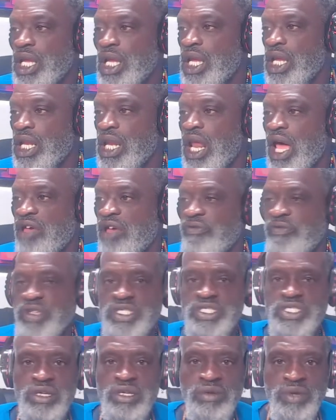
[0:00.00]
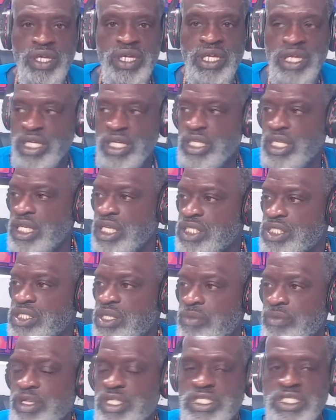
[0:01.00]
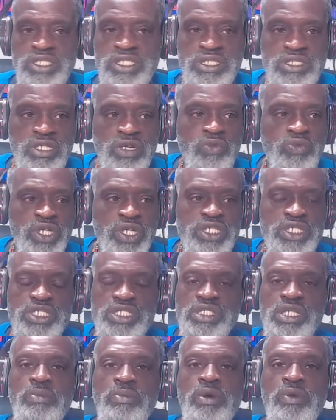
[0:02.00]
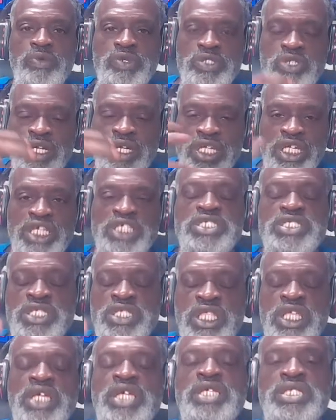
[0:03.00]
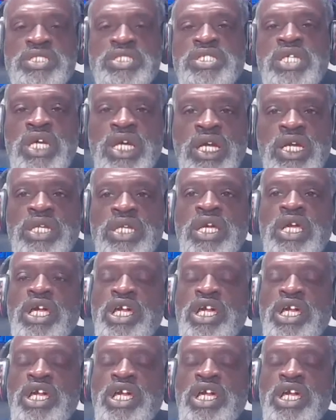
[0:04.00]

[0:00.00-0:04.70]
in life in some in, in, in, some instances the reason some of us are getting things done